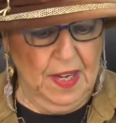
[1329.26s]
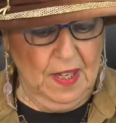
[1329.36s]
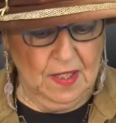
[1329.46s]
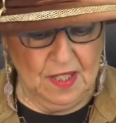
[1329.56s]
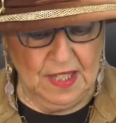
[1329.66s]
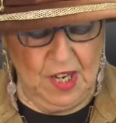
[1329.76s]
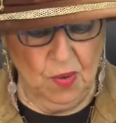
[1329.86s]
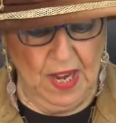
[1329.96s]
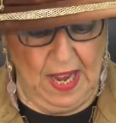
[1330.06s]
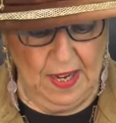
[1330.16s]
to say,
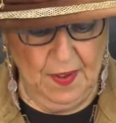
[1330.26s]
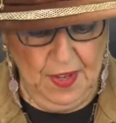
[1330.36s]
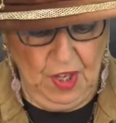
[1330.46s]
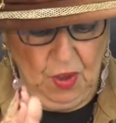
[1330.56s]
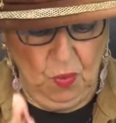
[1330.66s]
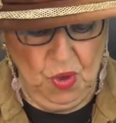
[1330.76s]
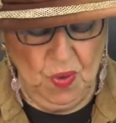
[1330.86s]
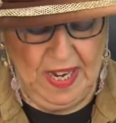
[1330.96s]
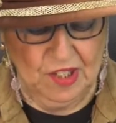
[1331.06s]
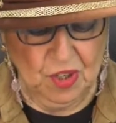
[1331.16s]
okay, you
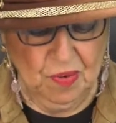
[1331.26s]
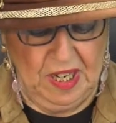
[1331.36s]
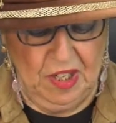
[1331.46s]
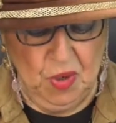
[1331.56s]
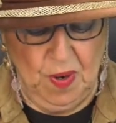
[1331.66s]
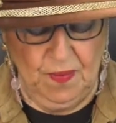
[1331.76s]
get screened, you have